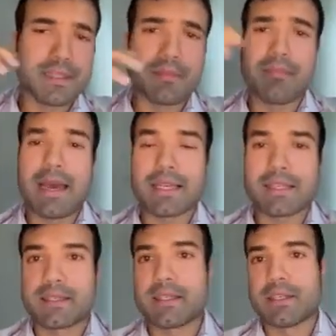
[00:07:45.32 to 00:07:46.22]
the
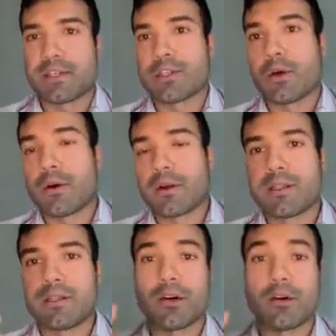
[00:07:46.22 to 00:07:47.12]
basket, the stock,
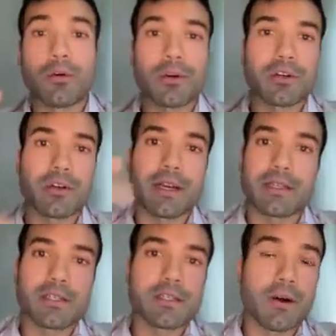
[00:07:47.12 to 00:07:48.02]
the order, and
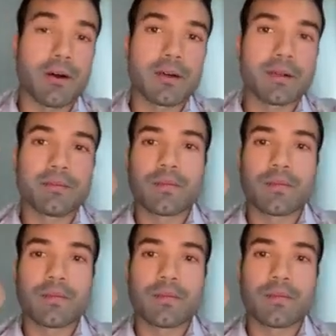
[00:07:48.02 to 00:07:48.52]
the stock.